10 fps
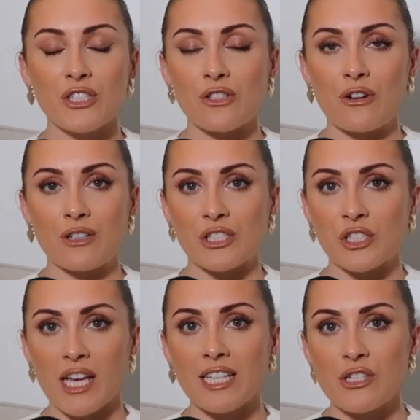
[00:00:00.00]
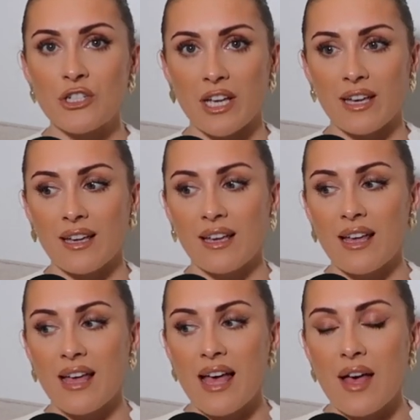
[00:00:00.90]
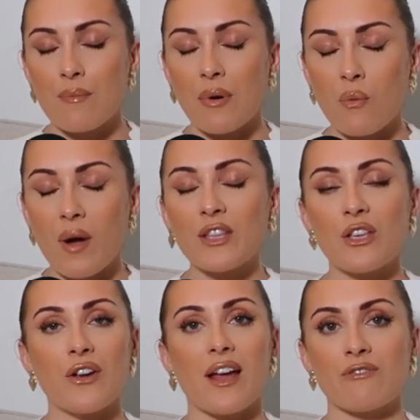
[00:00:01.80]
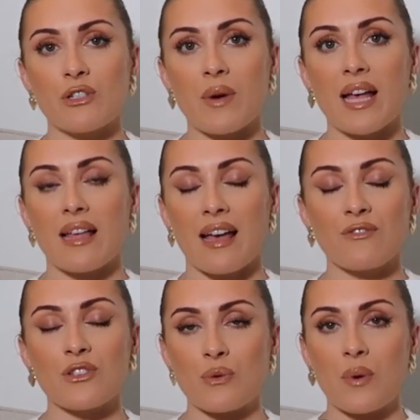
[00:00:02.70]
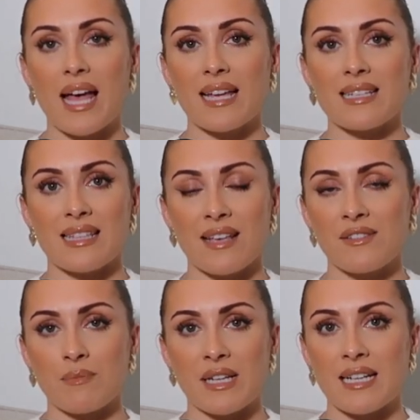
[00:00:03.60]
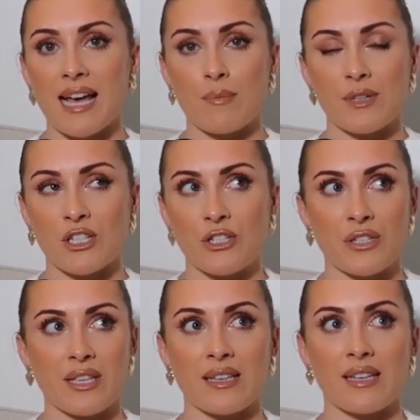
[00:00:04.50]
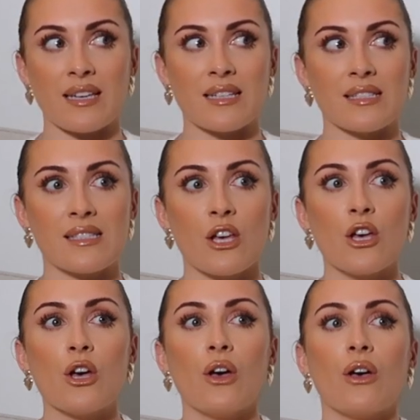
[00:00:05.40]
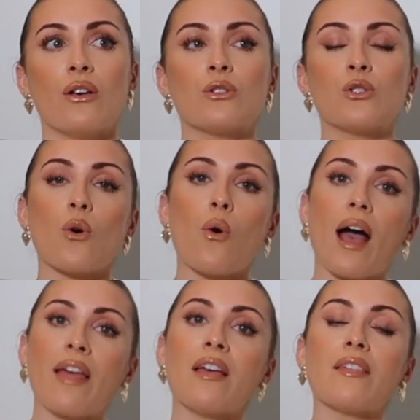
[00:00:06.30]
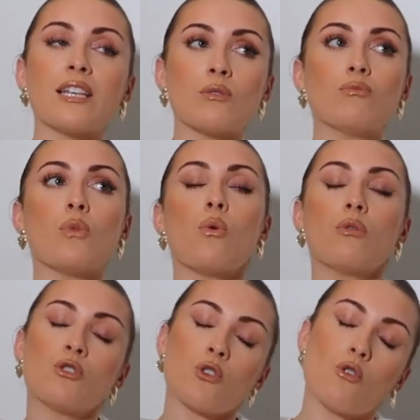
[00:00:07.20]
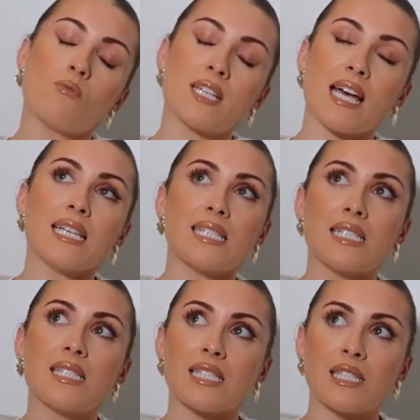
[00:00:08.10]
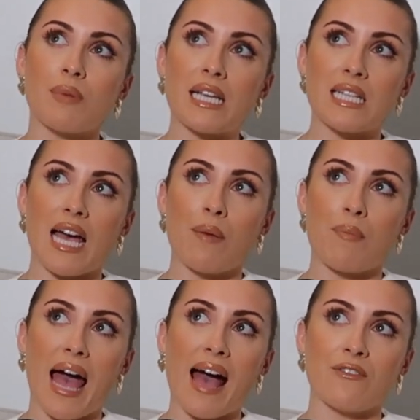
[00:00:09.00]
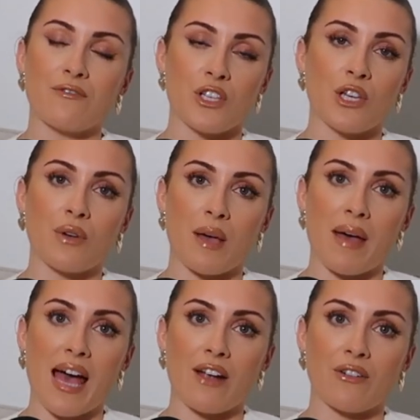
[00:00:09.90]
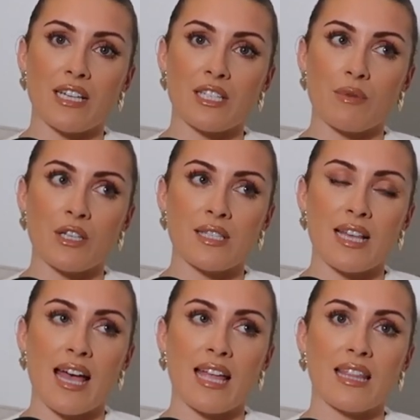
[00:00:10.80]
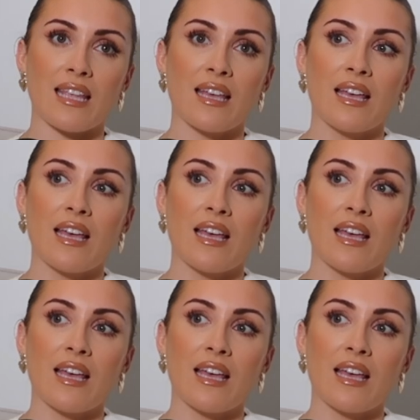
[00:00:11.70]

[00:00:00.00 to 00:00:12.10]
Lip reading: is not going to change it. But 1 year after the wedding, they split up, which I just think is... So I think that's more traumatising, to split up after you get married, because then